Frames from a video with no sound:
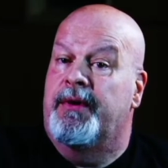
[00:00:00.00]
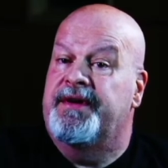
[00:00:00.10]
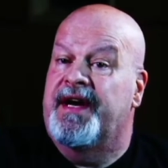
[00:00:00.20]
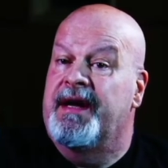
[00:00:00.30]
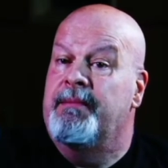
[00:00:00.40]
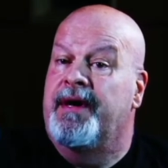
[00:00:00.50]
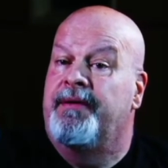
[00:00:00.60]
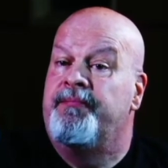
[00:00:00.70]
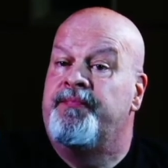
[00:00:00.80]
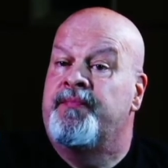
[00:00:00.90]
time
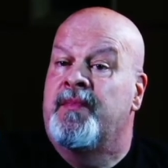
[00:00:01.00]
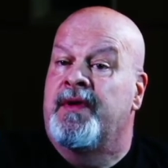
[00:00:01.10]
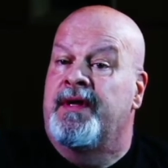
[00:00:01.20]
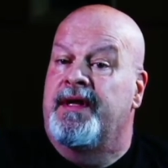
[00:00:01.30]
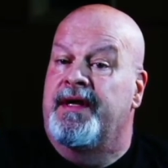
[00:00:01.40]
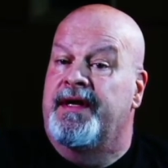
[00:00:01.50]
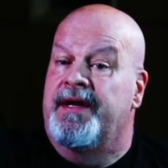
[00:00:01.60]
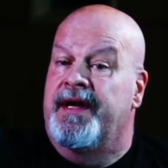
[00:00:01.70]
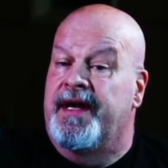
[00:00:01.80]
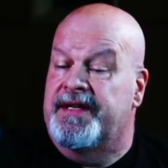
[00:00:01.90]
in
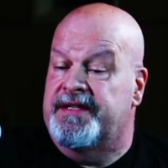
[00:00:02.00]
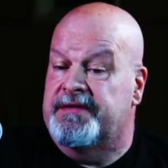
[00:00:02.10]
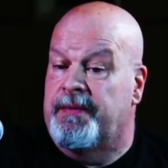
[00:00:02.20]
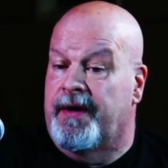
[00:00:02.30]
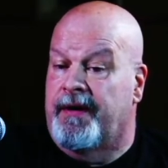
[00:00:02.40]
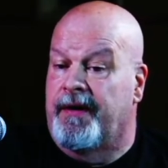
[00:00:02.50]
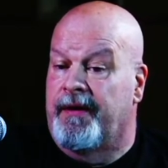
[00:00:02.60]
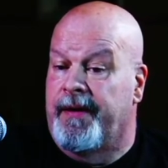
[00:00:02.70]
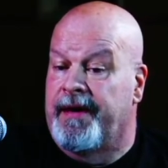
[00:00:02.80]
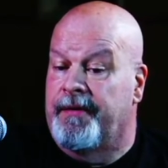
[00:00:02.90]
Estes Park,
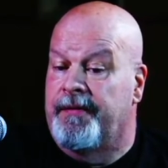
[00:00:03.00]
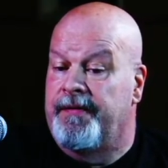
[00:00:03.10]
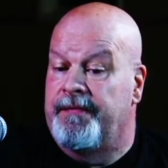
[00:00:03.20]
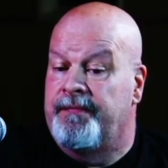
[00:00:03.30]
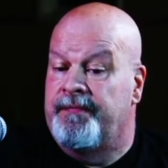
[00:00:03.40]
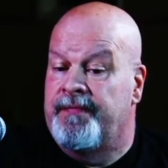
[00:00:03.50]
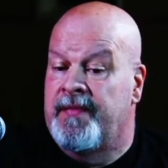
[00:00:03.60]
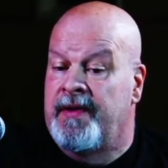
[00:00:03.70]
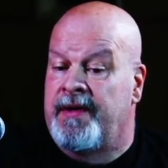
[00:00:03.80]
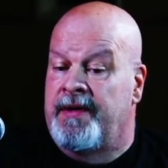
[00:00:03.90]
Colorado, and
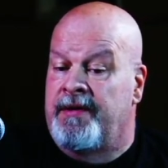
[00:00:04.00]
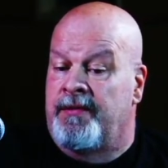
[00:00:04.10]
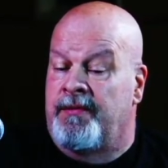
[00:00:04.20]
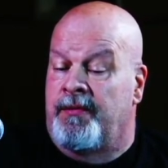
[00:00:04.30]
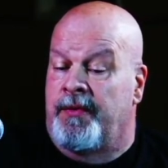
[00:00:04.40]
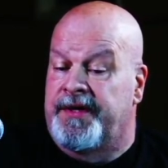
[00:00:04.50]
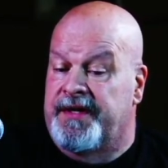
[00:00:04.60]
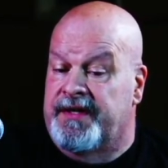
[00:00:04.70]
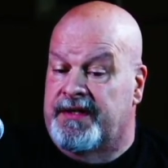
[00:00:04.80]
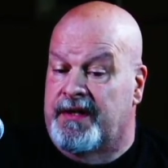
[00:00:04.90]
went to
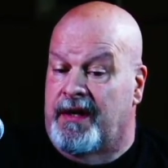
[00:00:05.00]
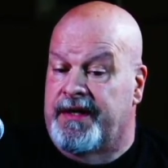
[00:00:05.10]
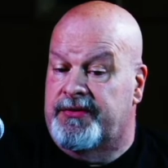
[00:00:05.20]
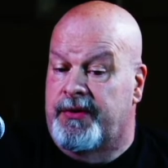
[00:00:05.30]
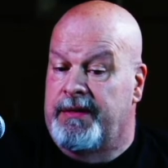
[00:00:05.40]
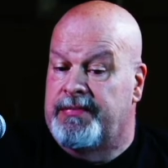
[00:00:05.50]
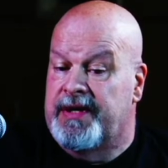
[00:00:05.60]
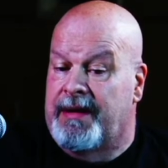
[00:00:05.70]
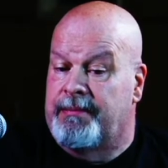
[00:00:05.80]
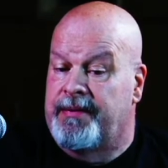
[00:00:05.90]
this little ice cream
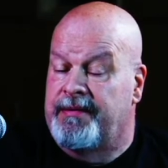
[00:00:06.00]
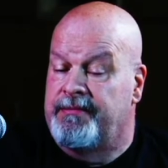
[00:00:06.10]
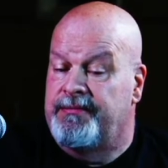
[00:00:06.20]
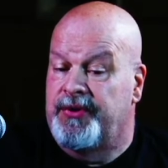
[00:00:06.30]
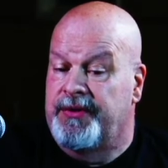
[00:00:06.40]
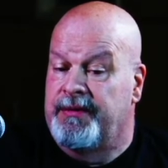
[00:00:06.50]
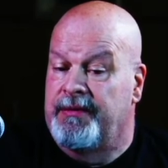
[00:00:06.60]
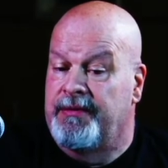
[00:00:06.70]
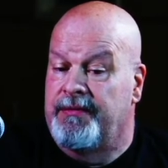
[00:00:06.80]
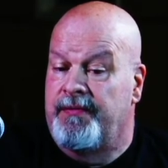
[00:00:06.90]
shop. Tony,
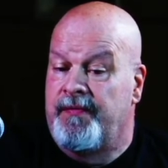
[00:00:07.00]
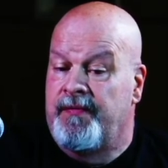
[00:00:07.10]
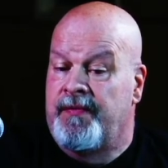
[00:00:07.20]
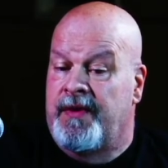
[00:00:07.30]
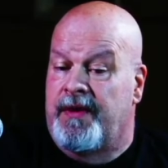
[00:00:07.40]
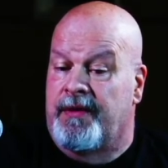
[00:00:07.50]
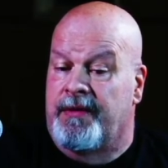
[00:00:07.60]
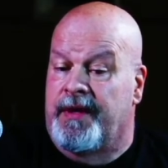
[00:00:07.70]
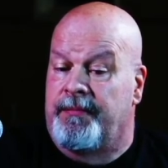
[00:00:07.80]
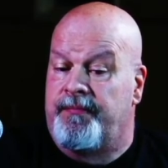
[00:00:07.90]

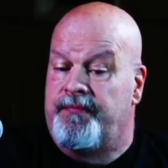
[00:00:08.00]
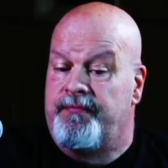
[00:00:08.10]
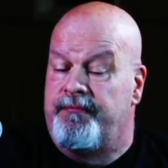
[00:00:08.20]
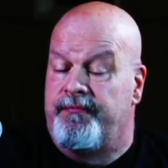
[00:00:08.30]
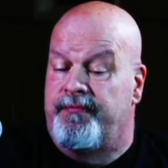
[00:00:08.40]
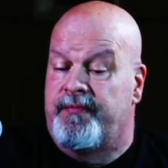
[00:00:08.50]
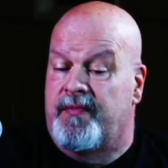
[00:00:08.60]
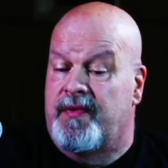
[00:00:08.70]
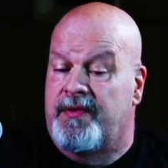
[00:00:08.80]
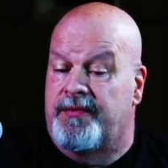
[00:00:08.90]
or
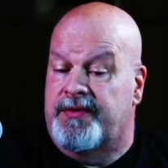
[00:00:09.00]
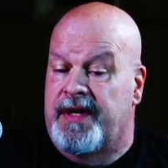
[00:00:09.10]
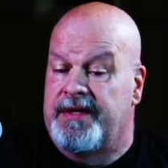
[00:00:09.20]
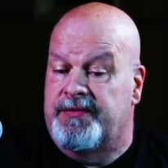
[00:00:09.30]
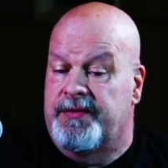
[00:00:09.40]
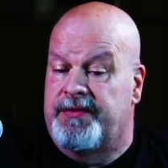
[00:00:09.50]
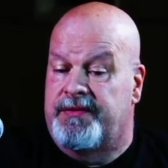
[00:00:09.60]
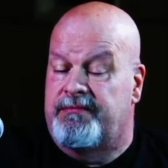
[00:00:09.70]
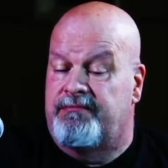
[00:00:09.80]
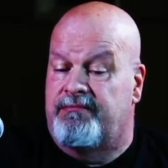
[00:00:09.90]
those guys would
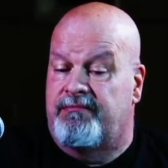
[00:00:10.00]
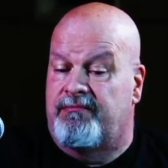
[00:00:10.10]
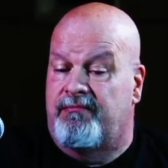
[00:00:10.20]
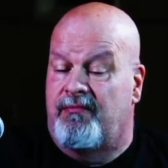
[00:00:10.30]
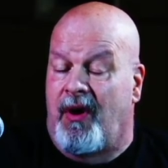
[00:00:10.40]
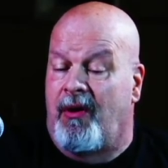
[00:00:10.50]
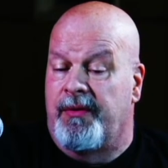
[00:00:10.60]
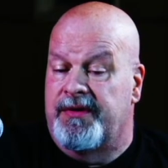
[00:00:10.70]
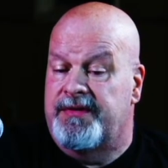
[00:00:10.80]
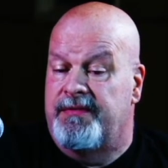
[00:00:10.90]

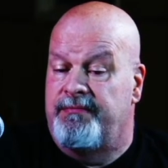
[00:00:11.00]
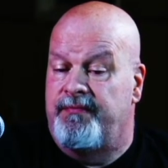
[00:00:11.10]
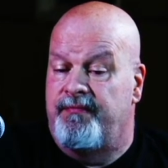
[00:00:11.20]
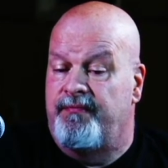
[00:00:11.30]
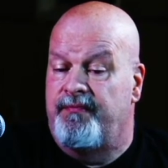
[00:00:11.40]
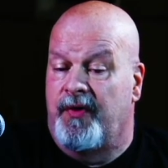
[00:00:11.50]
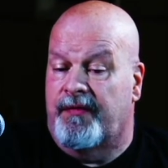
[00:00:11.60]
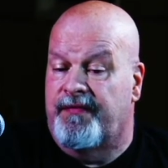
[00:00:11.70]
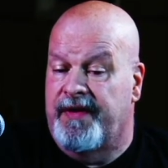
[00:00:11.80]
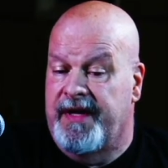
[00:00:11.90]
always look
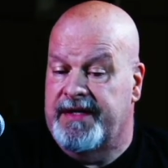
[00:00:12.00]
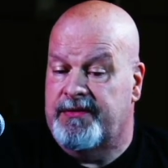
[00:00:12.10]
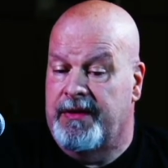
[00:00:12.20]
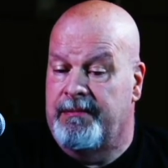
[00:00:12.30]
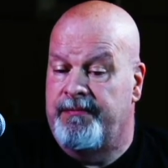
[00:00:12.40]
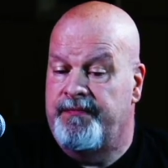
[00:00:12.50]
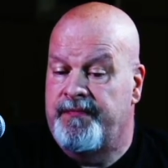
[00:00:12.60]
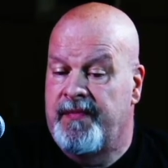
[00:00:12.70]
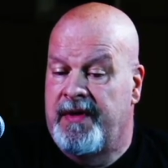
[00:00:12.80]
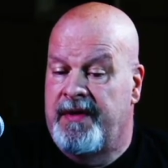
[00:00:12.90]
for the ice cream.
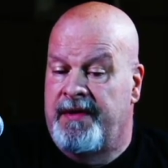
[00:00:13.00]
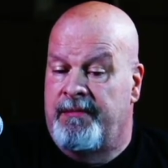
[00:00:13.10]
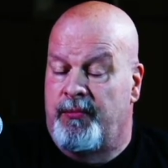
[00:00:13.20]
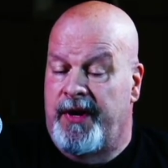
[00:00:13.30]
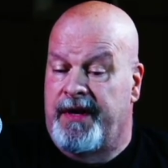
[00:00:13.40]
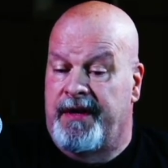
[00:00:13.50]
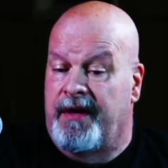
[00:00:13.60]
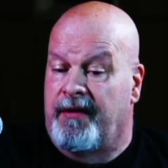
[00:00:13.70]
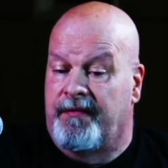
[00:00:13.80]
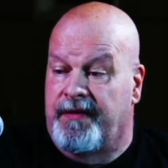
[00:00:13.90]
Brendan
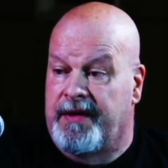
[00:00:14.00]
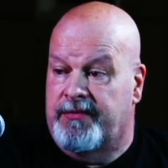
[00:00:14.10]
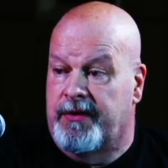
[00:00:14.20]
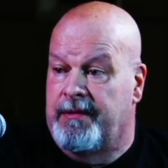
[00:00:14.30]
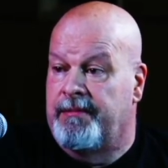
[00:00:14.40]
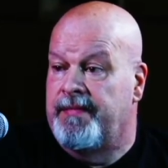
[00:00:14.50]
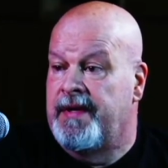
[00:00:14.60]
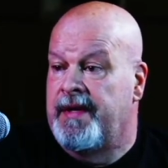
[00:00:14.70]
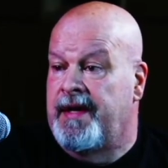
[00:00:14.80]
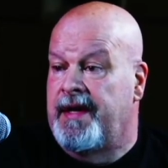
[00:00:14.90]
loved ice cream.
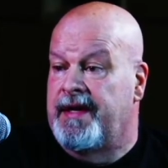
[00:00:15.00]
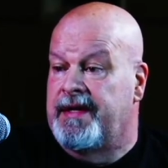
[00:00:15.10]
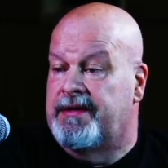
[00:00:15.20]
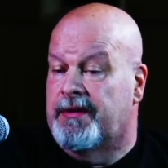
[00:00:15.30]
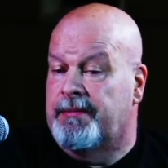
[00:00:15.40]
And he took